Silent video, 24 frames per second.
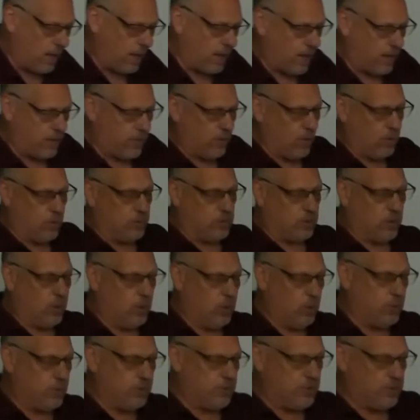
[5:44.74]
on those
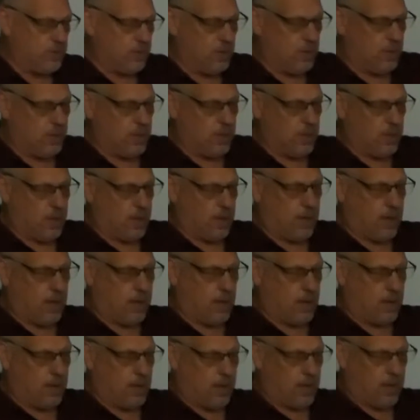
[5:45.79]
glutes on
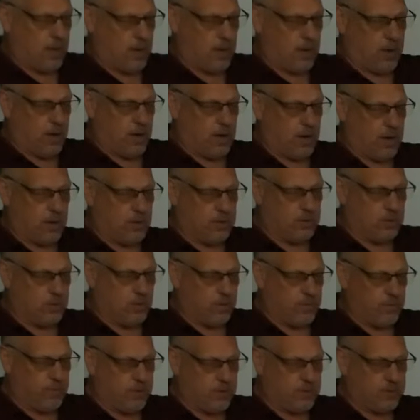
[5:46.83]
a hard
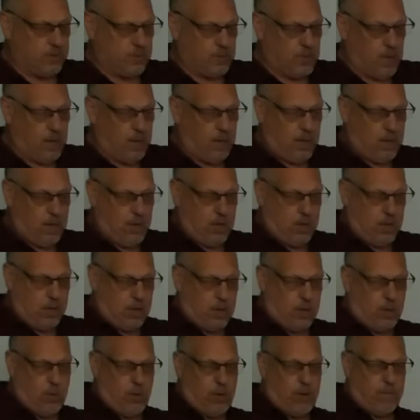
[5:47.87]
surface.
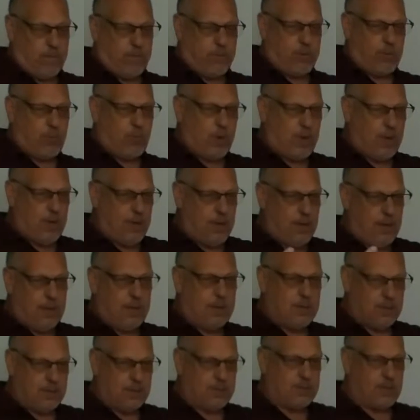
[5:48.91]
You have three
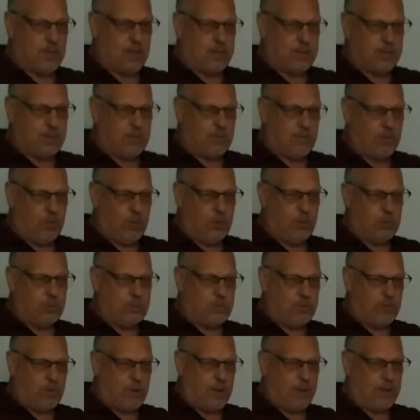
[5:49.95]
sets of
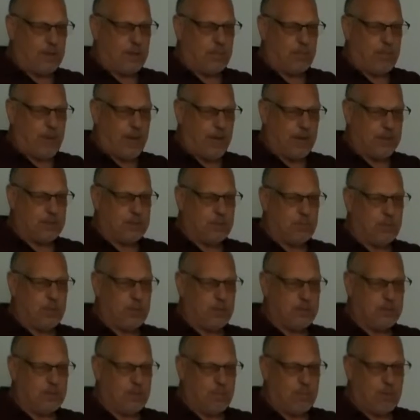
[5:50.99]
glutes. You got the
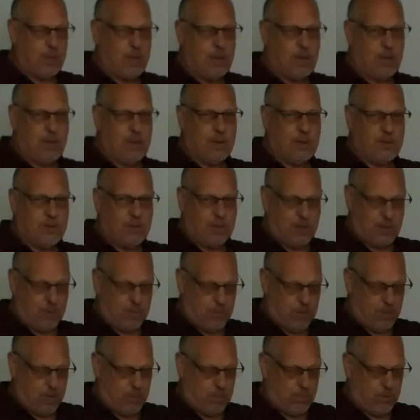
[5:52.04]
maximus, the medius, and the
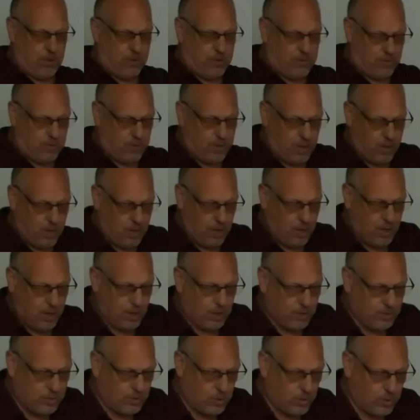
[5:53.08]
minimus.
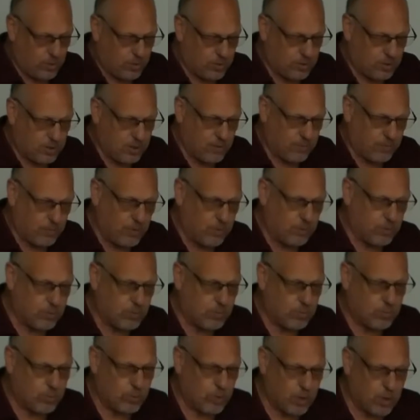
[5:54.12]
So there's different
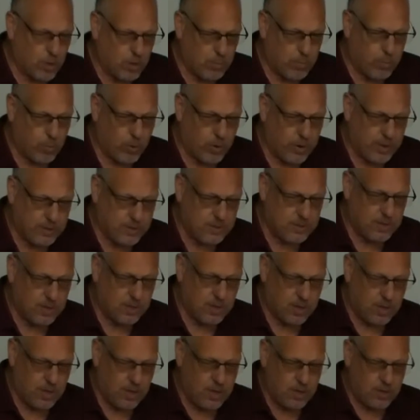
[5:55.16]
trigger points in
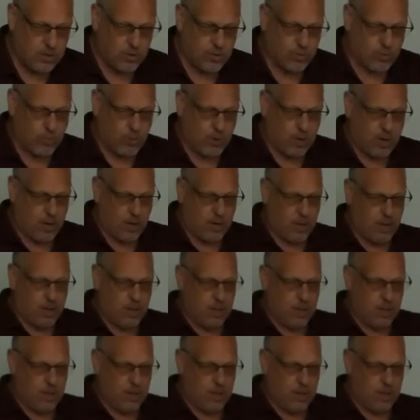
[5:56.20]
each three.